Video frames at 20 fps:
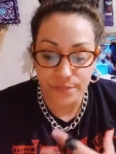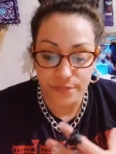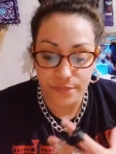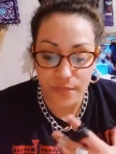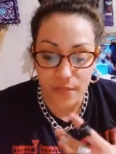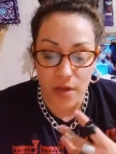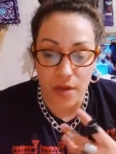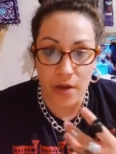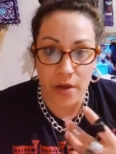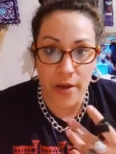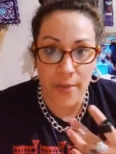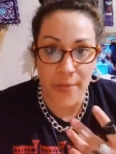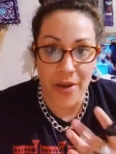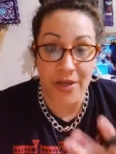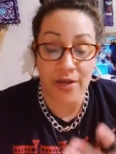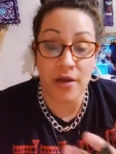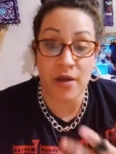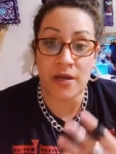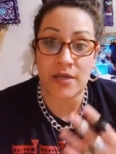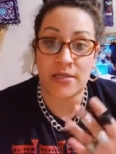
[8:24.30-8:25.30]
Um, I
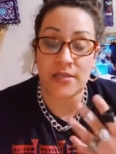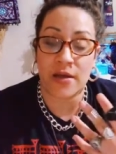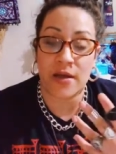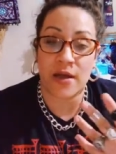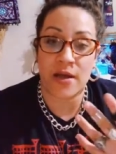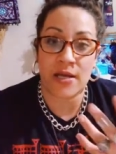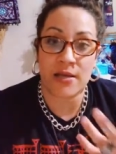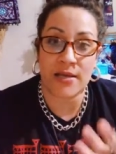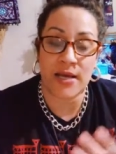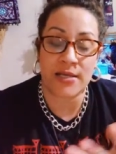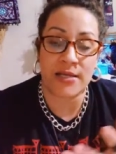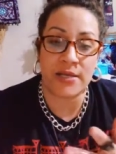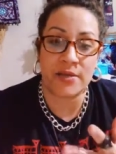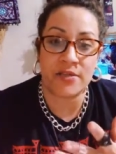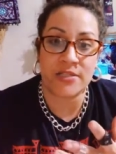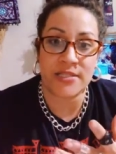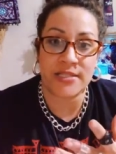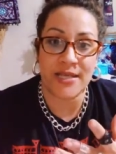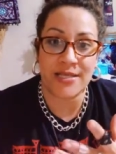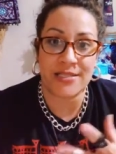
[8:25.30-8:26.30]
got, I had
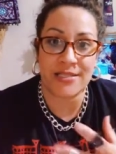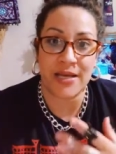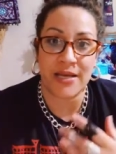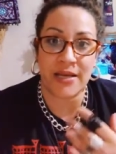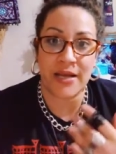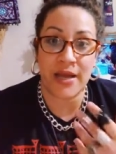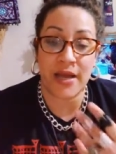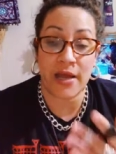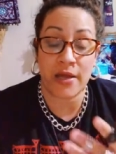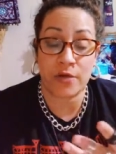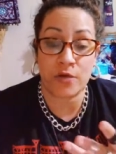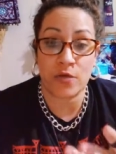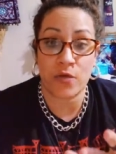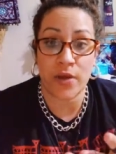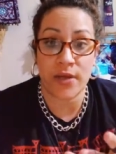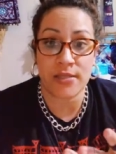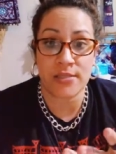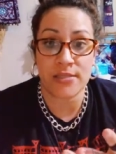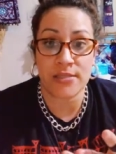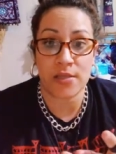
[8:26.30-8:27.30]
incense and I had
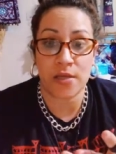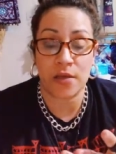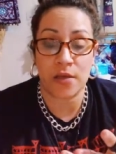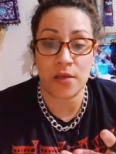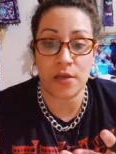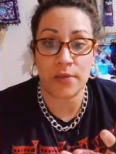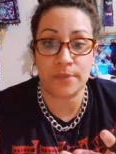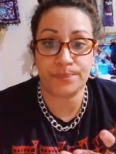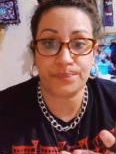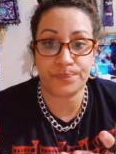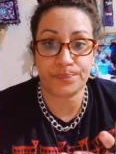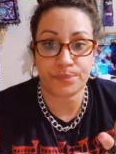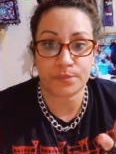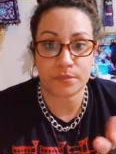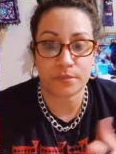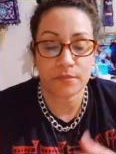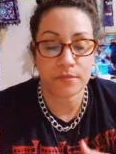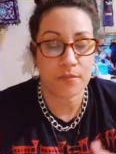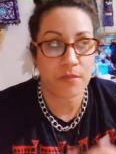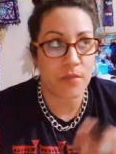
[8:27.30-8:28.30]
great um,
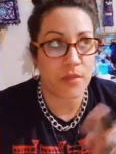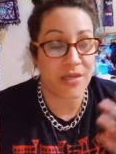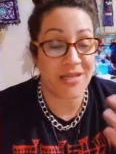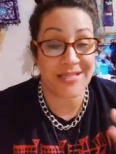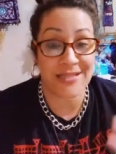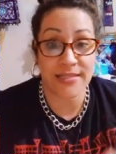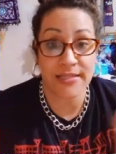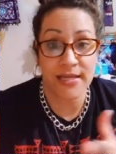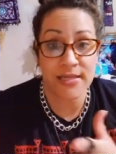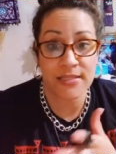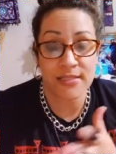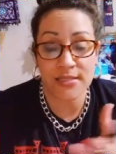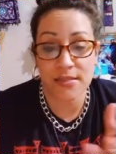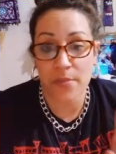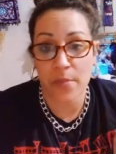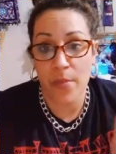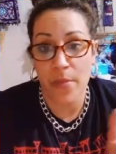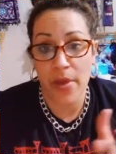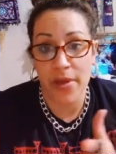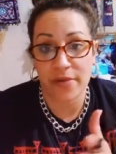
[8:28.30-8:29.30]
incense
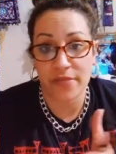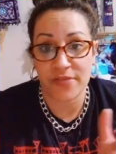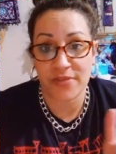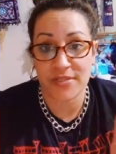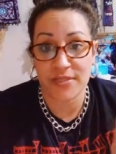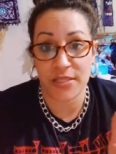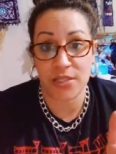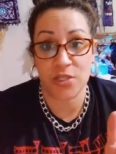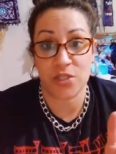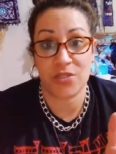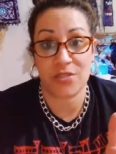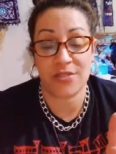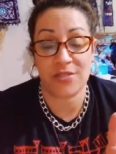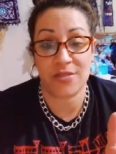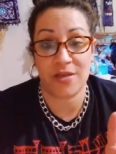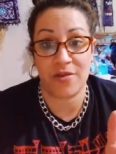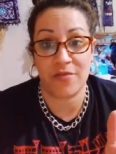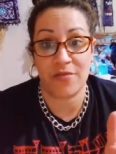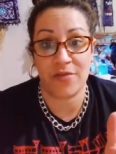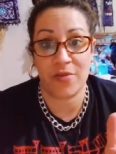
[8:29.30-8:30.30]
manifestations
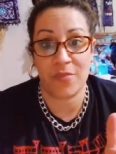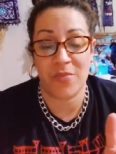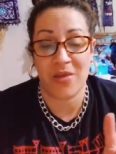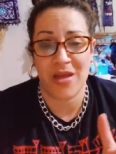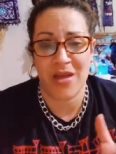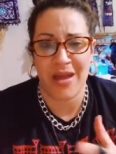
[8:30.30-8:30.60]
of him.